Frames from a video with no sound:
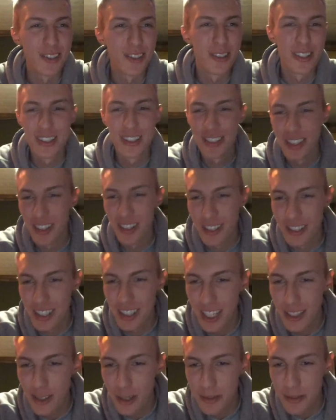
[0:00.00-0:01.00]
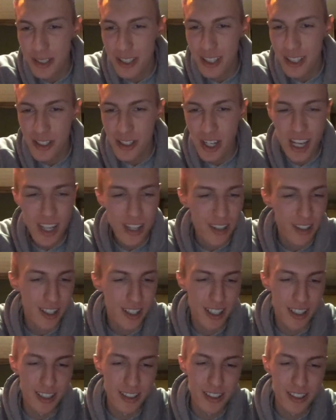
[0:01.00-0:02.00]
So this is did I drop this in the chat? All
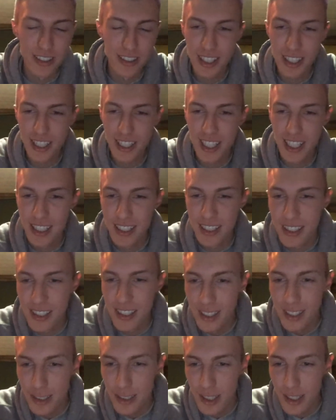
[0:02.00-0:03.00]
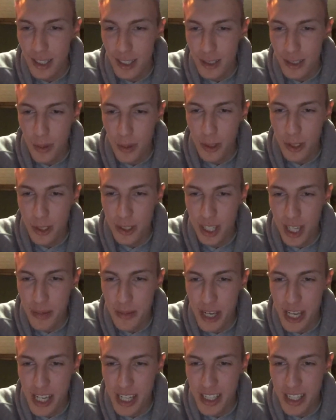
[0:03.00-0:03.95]
right, this is my boy Zebe.